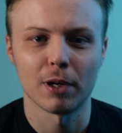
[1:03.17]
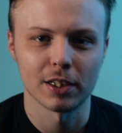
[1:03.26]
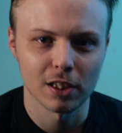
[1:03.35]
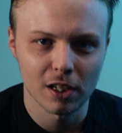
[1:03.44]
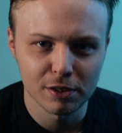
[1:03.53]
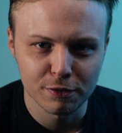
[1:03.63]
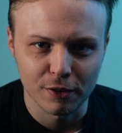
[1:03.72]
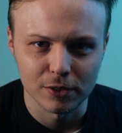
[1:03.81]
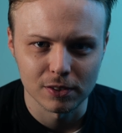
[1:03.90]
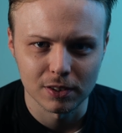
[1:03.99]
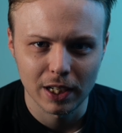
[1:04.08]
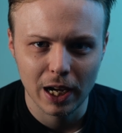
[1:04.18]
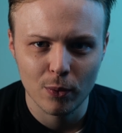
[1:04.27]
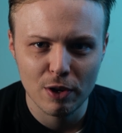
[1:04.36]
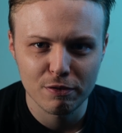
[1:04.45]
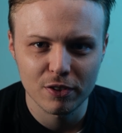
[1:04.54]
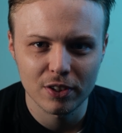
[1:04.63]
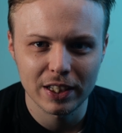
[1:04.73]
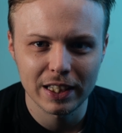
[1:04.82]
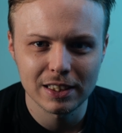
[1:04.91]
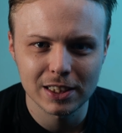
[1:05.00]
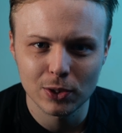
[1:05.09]
by the iPhone. However,
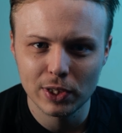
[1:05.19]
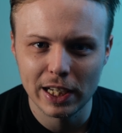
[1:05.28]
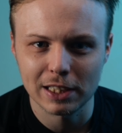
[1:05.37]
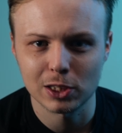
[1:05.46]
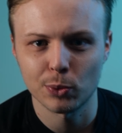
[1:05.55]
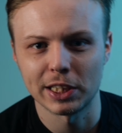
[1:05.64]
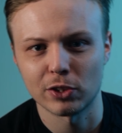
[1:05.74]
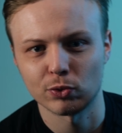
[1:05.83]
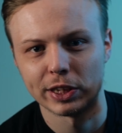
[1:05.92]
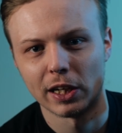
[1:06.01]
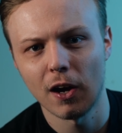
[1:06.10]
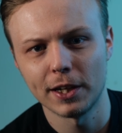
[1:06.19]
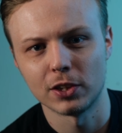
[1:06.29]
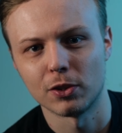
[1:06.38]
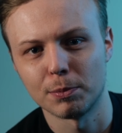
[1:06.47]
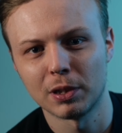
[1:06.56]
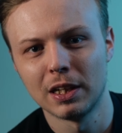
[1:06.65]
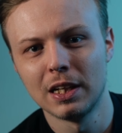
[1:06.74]
until the S twenty-three lineup,